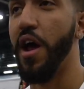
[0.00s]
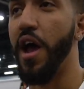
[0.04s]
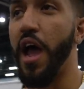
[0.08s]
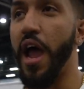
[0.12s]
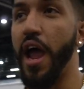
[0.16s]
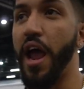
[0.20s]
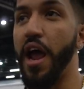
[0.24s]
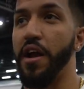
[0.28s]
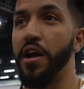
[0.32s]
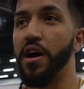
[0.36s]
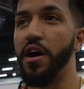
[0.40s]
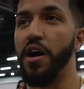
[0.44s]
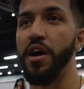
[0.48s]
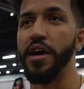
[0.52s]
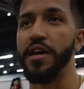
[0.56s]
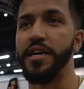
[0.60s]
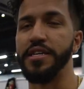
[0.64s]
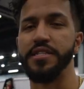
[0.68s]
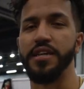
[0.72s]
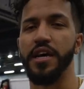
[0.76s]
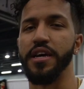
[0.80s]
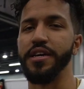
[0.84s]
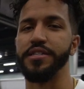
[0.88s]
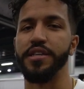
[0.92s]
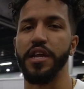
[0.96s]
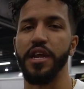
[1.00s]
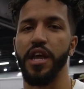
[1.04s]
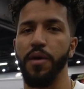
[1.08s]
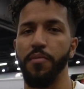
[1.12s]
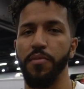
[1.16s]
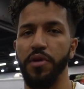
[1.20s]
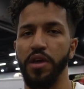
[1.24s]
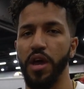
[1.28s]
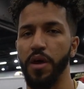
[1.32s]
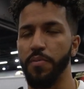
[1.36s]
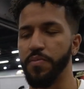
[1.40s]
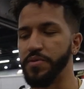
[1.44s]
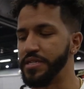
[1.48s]
and uh, he said he's gonna hit
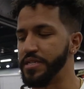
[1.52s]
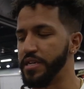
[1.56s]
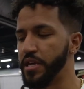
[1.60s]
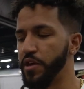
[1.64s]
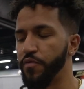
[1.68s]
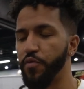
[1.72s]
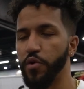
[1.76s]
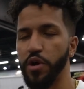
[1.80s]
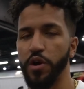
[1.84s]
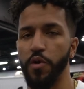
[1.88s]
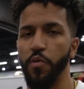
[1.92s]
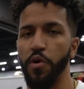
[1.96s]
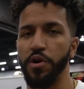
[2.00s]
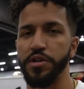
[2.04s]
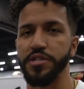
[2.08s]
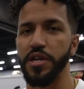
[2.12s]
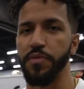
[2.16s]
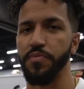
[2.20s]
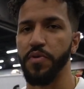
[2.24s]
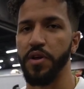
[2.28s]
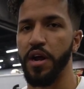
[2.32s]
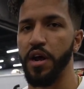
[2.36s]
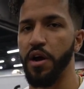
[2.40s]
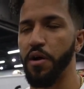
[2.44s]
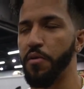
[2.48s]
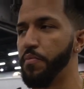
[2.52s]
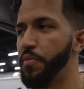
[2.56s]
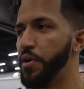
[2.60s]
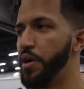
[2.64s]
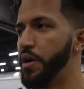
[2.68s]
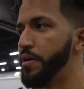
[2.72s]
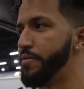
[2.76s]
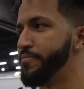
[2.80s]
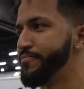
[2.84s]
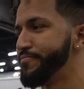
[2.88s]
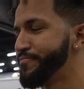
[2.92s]
me up and see if we can work something out. But